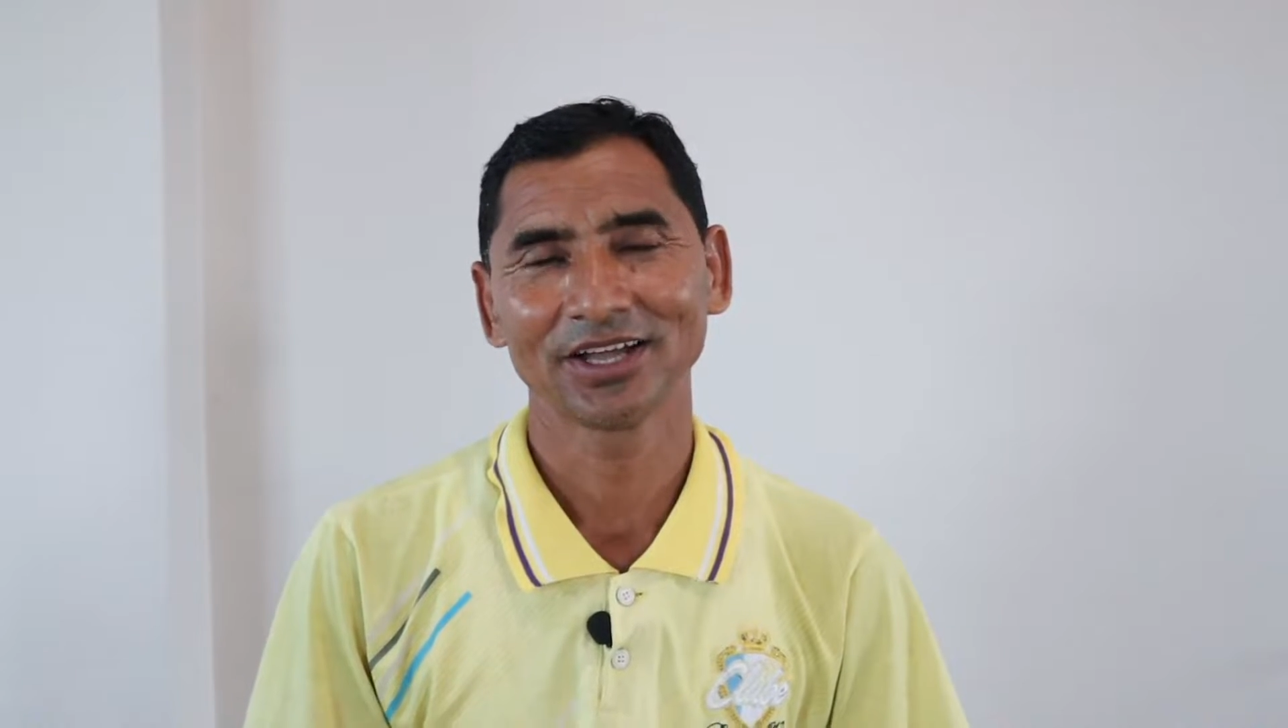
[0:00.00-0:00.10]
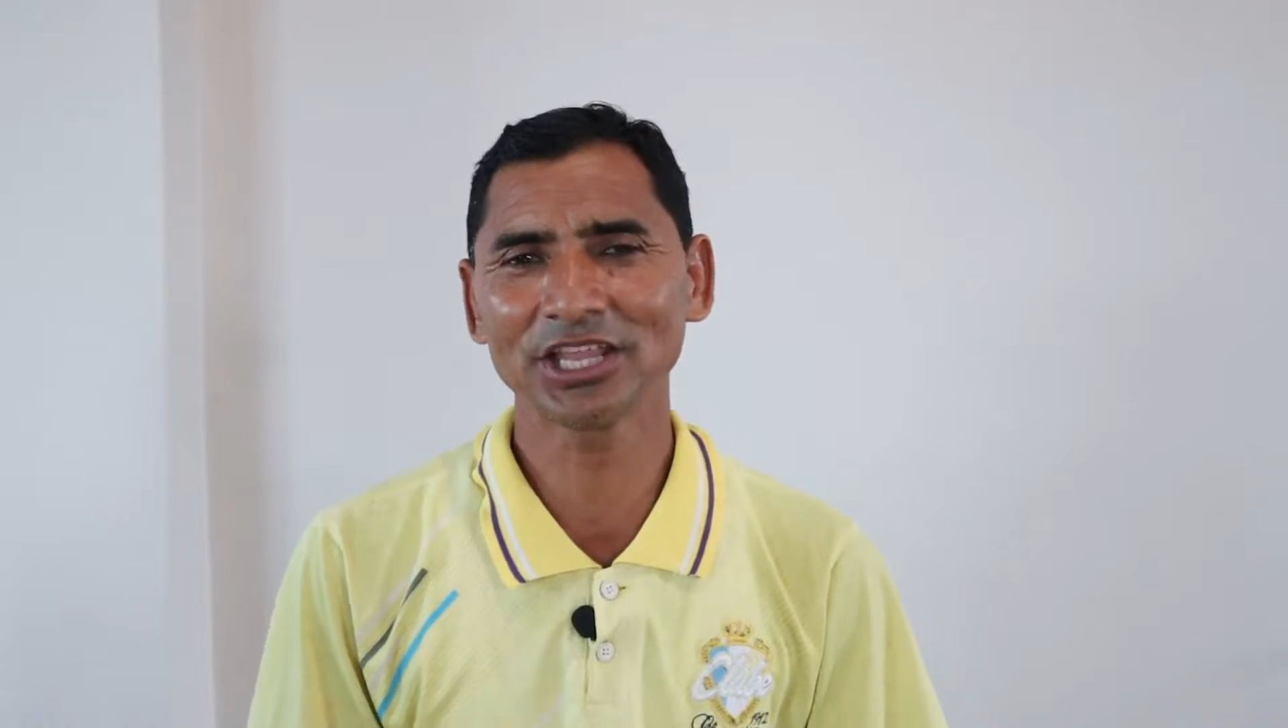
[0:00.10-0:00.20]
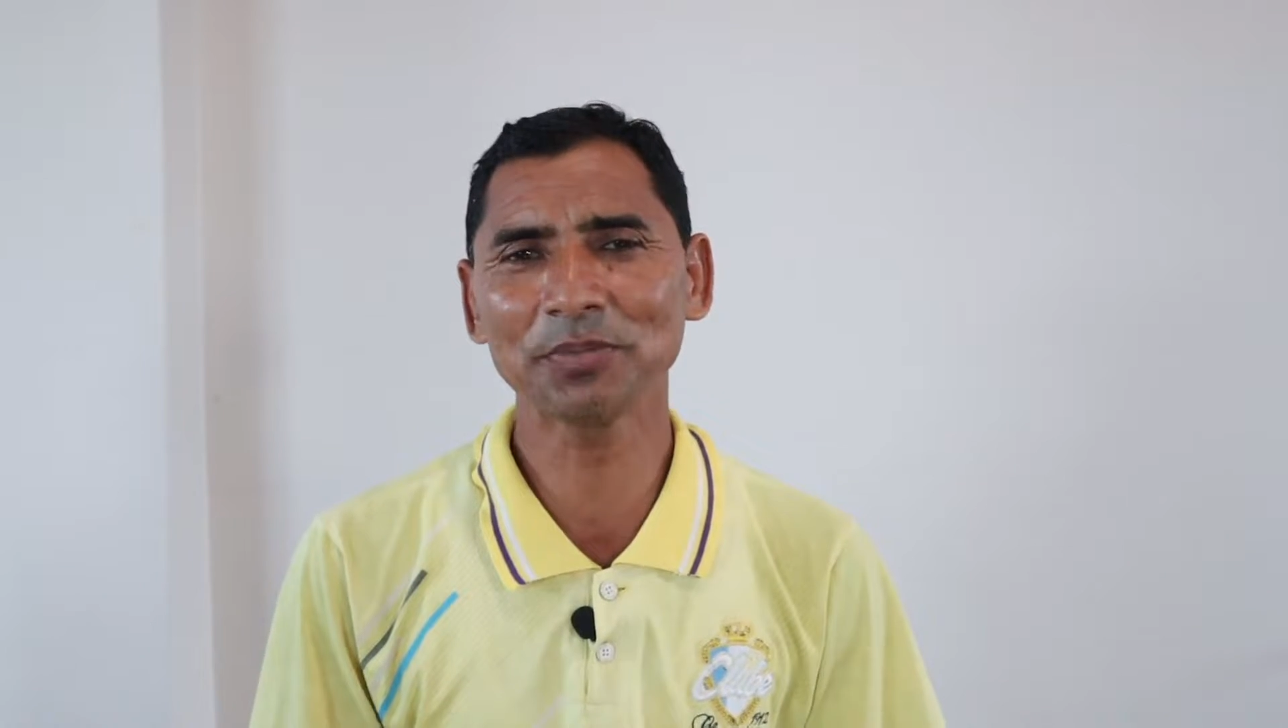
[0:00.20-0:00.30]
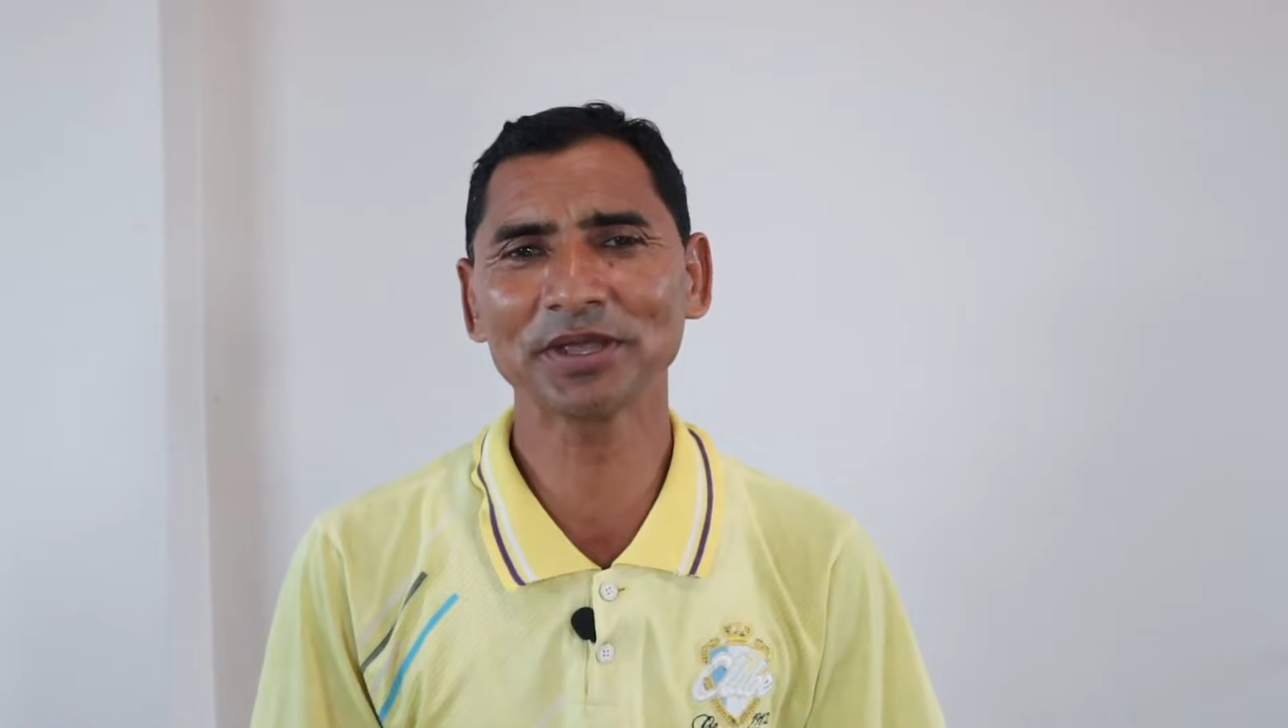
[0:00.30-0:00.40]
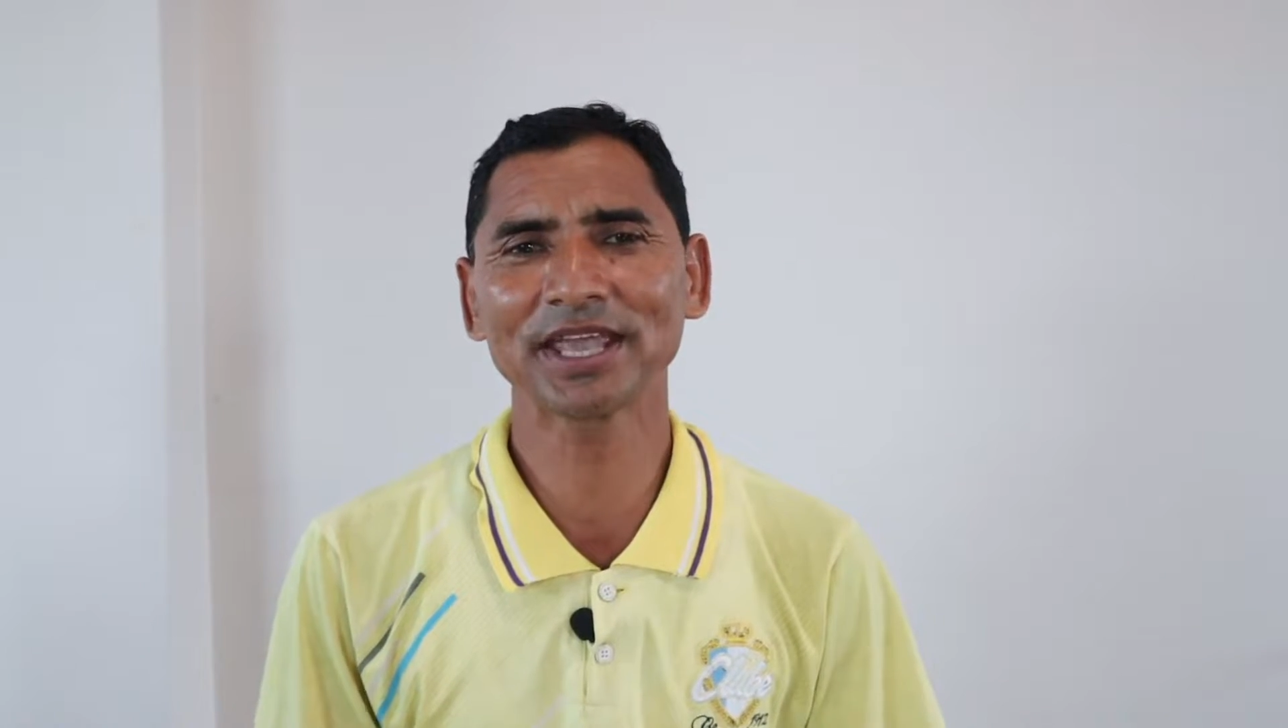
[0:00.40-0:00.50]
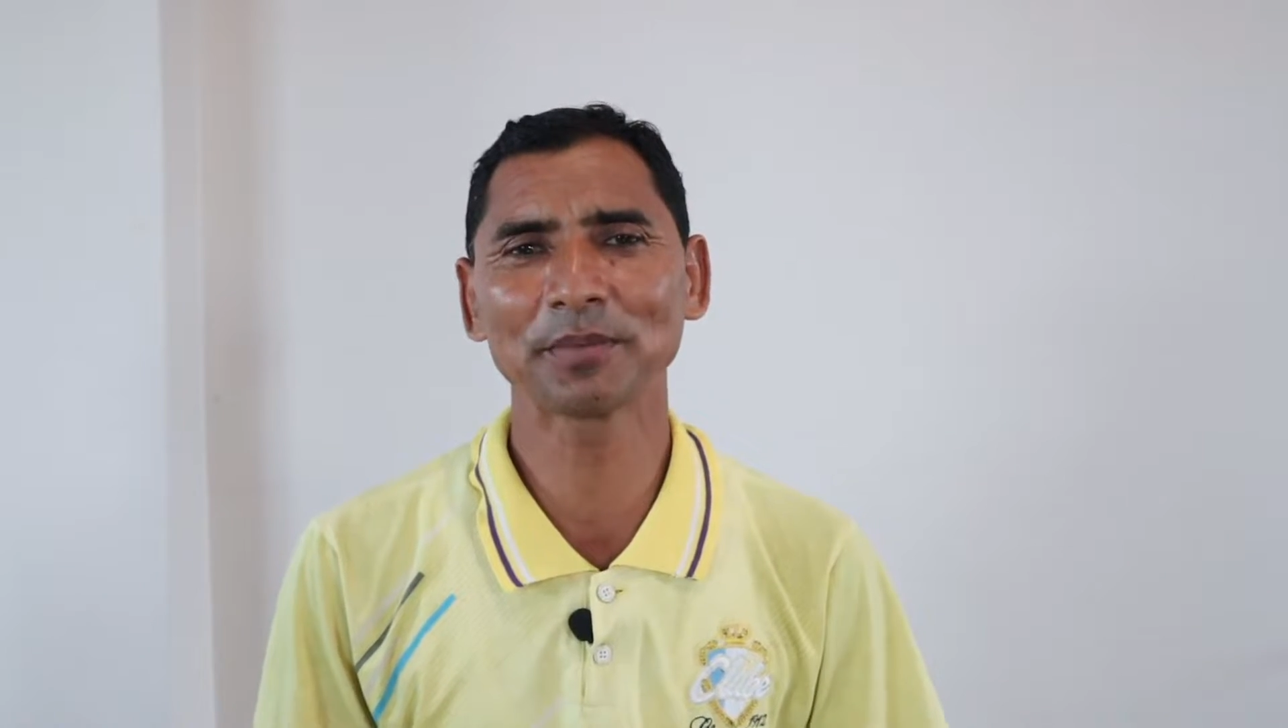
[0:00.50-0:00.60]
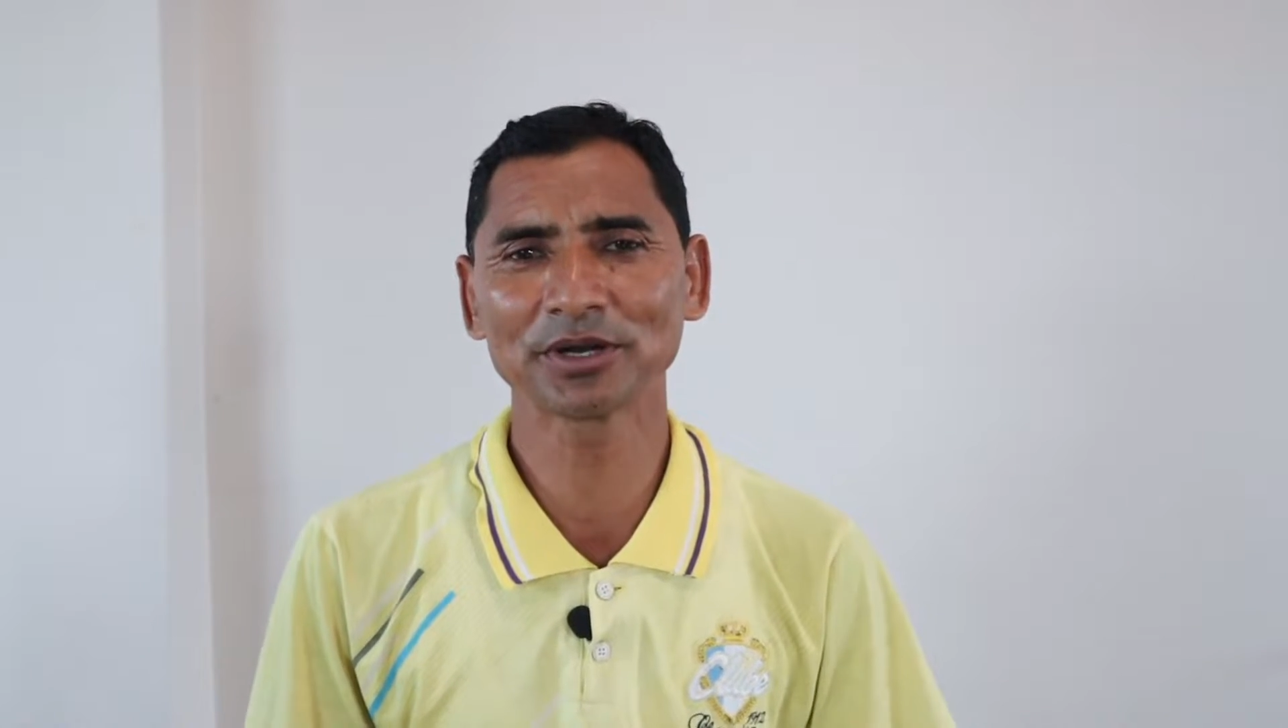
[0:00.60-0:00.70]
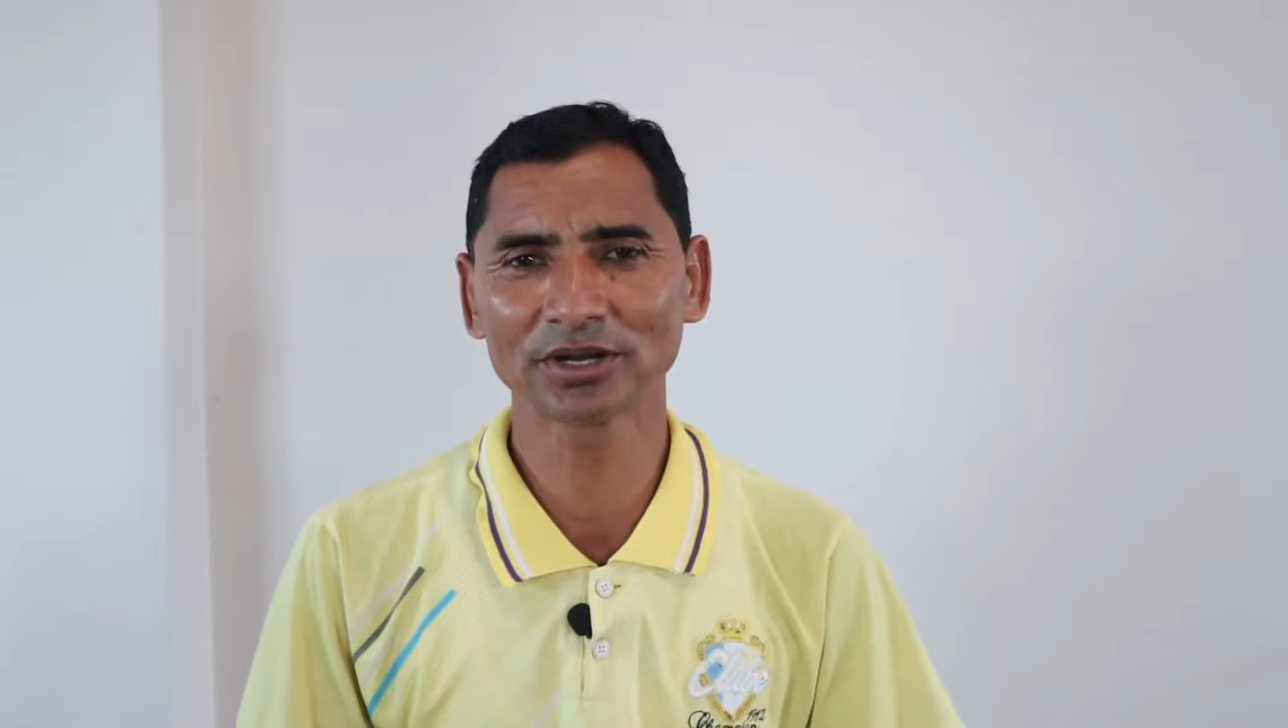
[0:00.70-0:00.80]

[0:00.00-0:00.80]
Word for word: They became